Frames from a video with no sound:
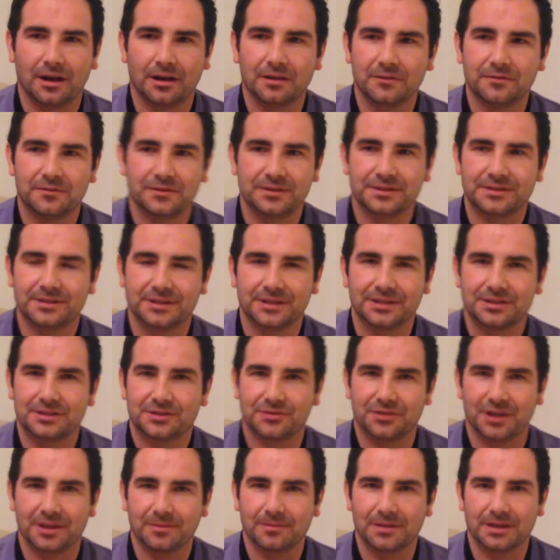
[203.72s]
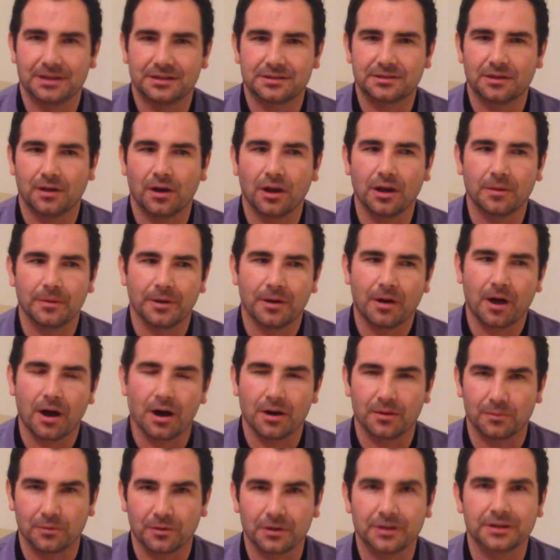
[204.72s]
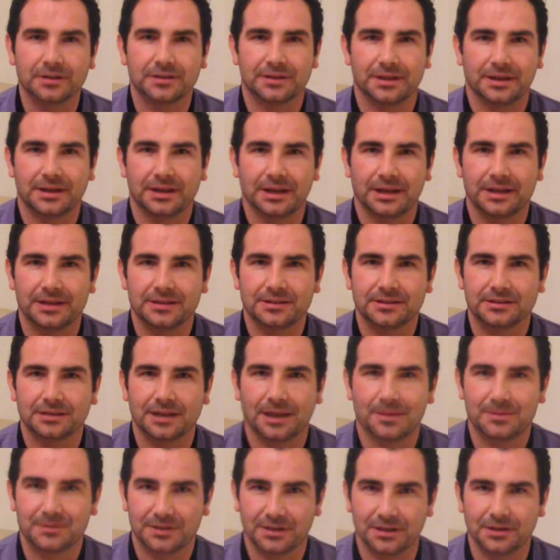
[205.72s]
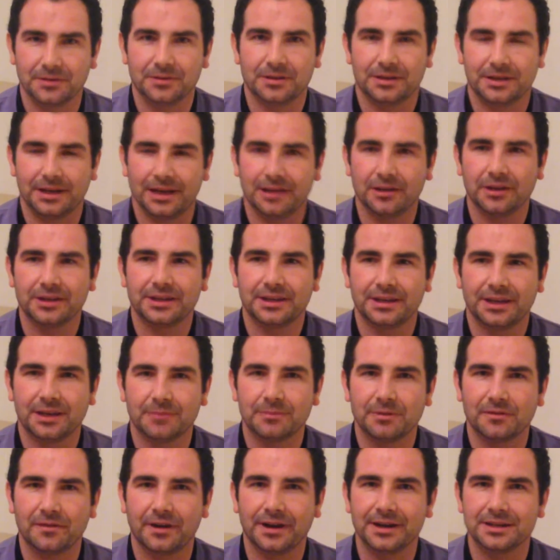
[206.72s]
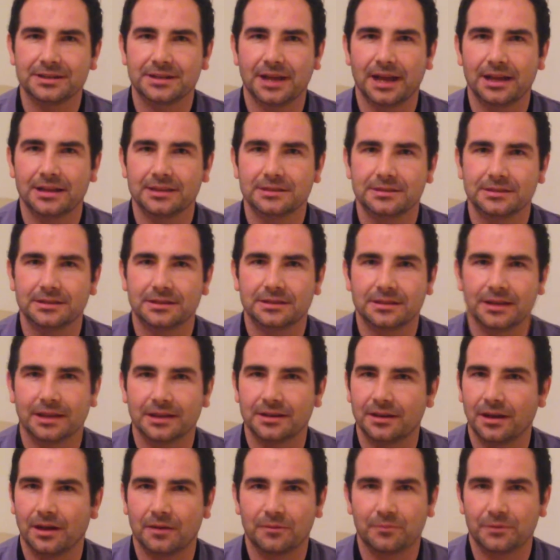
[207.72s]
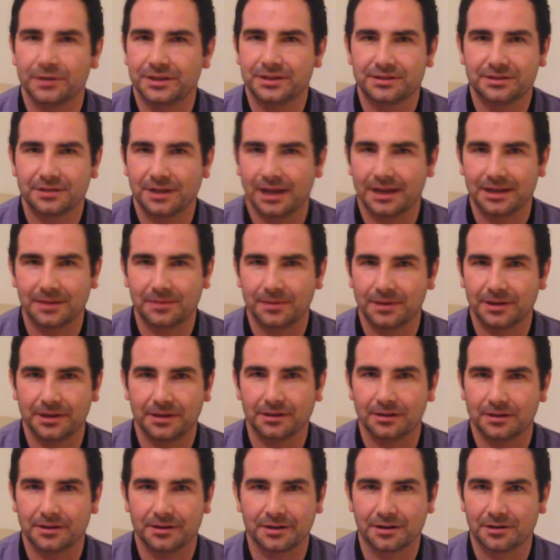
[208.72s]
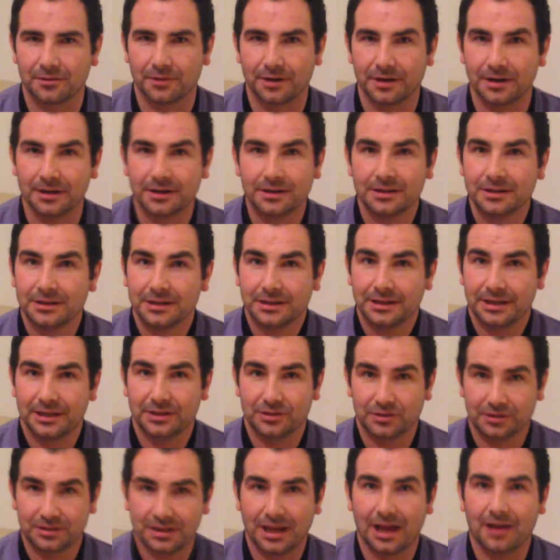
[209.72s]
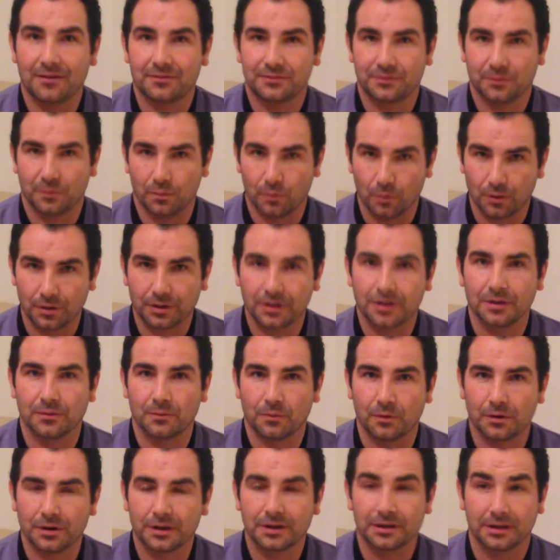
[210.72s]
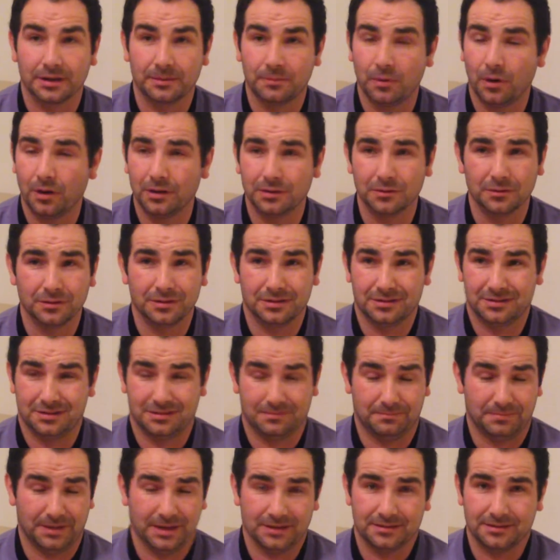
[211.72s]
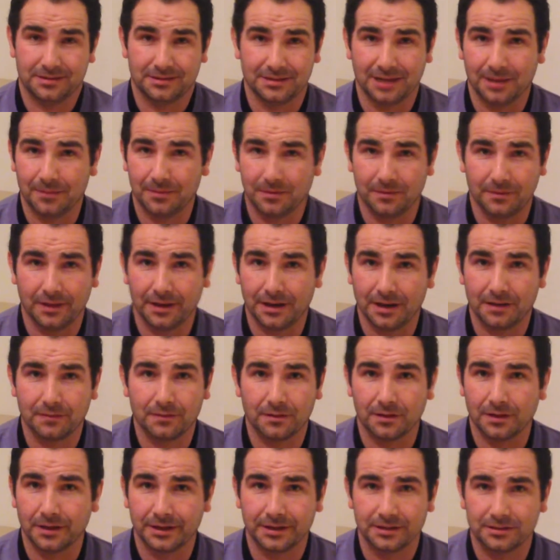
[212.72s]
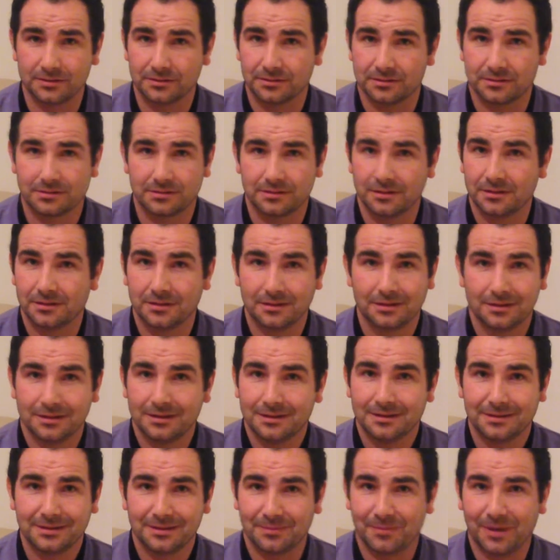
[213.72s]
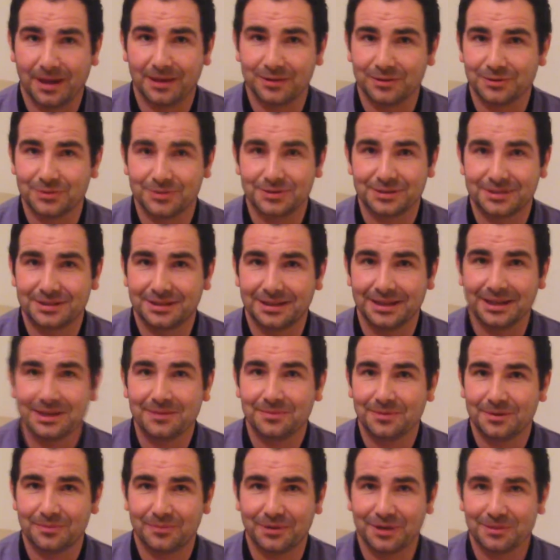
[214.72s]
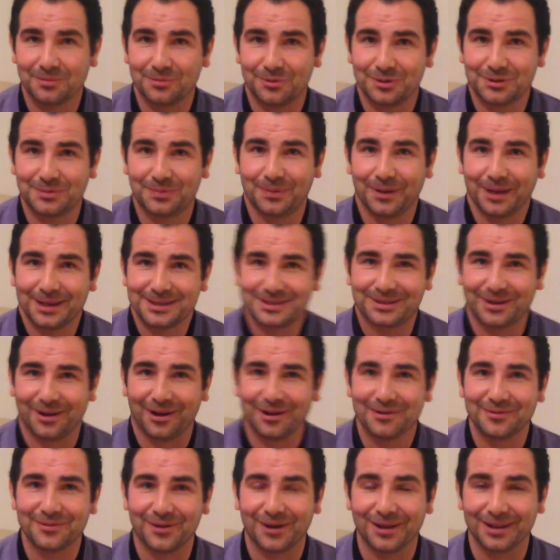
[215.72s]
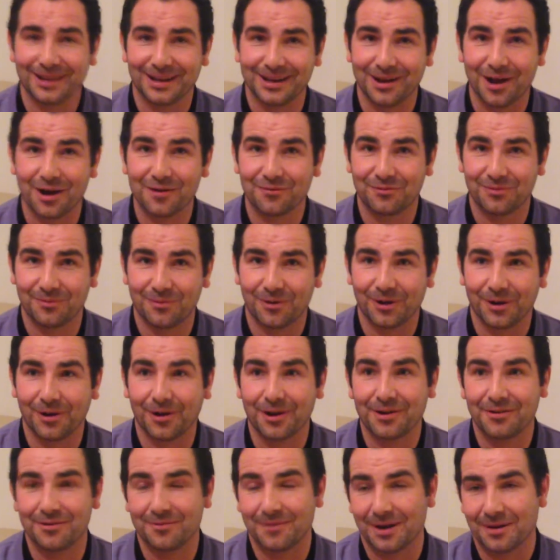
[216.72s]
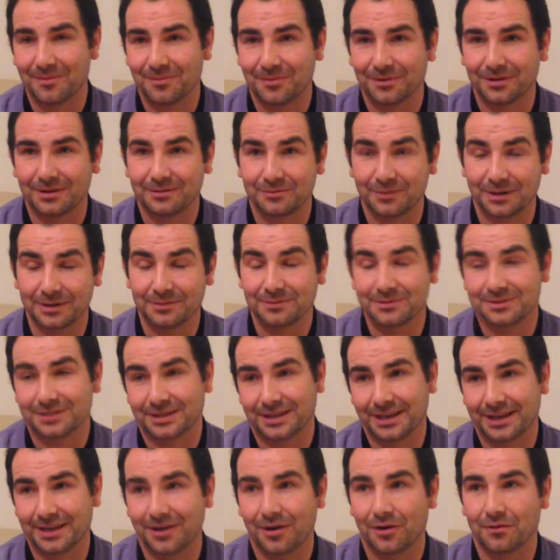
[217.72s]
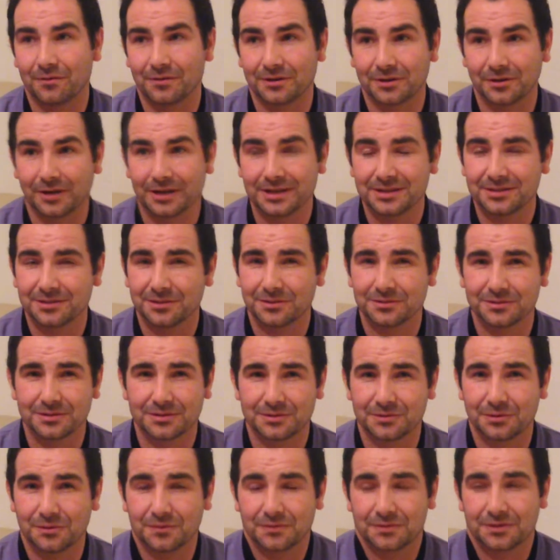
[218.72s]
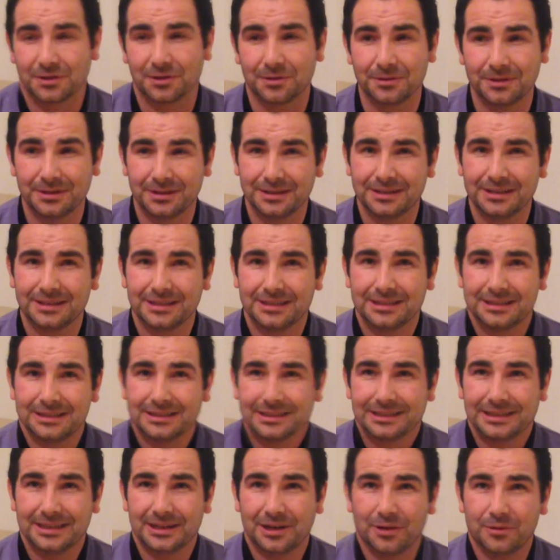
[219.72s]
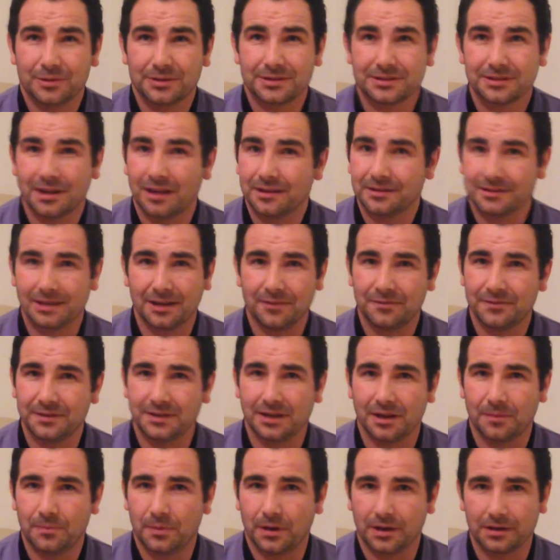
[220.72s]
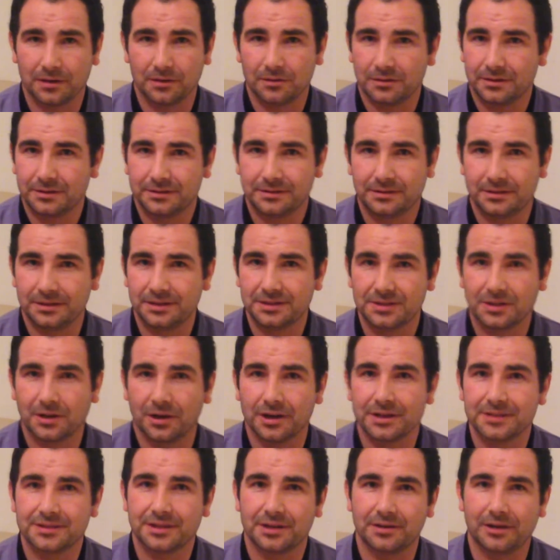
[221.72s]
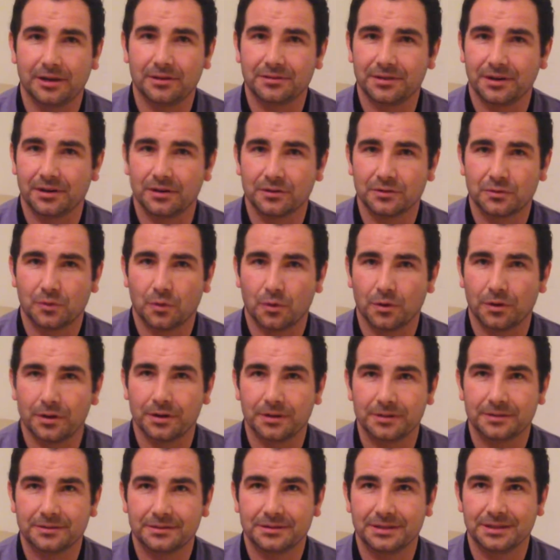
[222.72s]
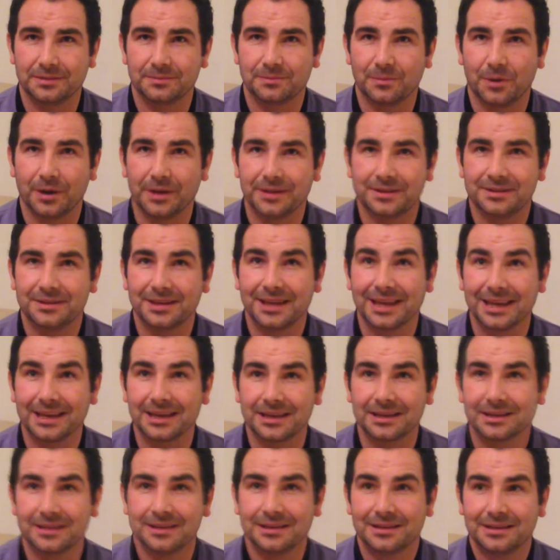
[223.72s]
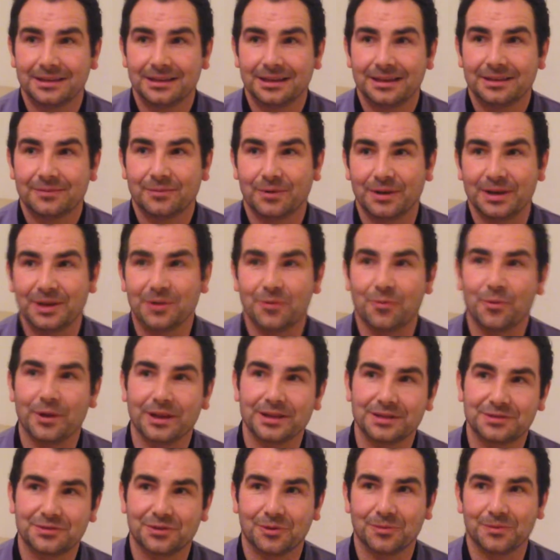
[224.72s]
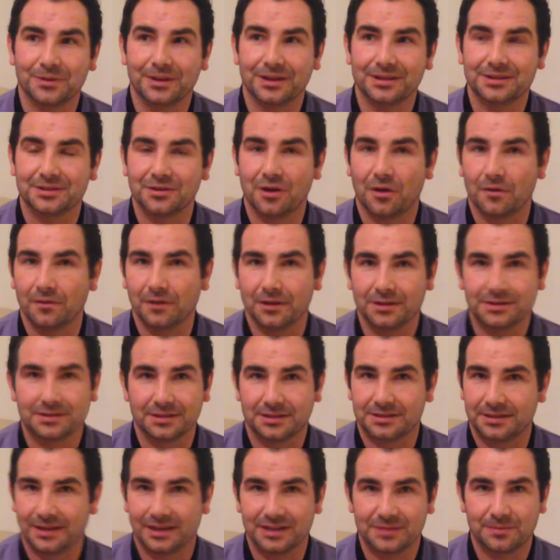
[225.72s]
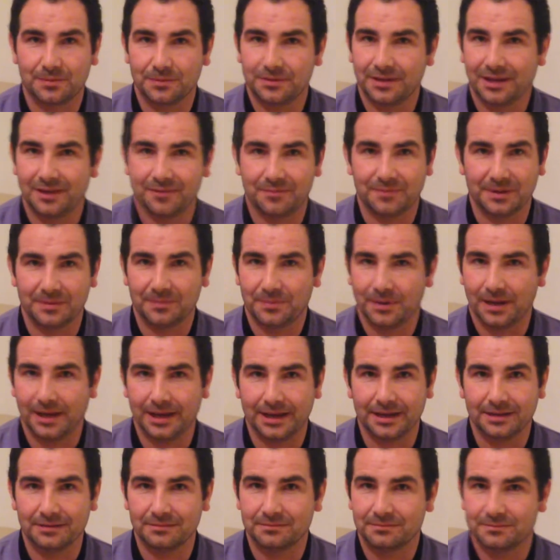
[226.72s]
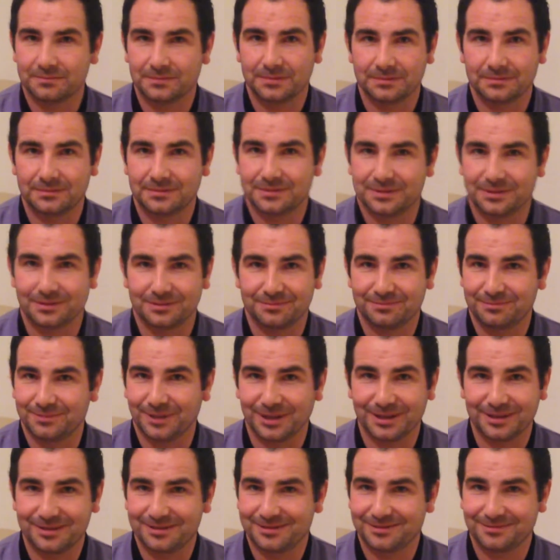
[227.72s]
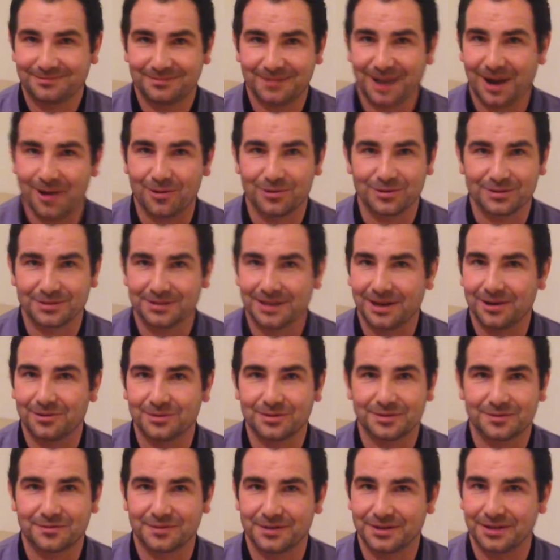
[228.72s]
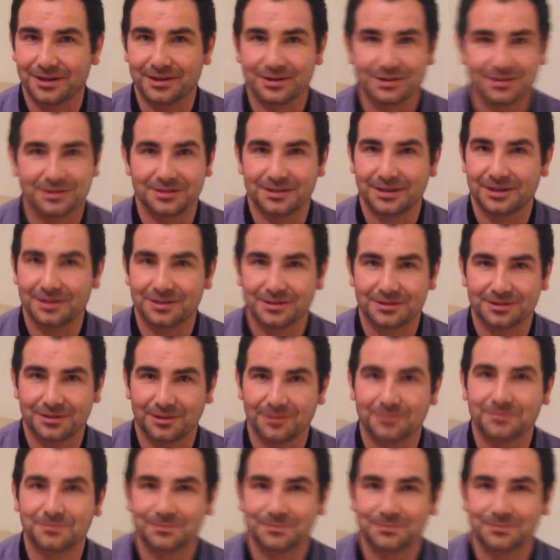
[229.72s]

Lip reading: golf is extreme? It's all about hard work and dedication. Absolutely. All right. Yeah, like you can be very talented and not reach any pinnacle in your career. You just have to work and work. Like Paul Dunn is the best example of that ever. Like the man doesn't sleep. He pretty much plays golf all along, from what I remember when he was a kid on Greystones and stuff. So, you know, it's definitely not pot luck. These guys that are out there on tour, you might think when they win something, it's an overnight success, but they've been playing like hours and hours for years and years. So.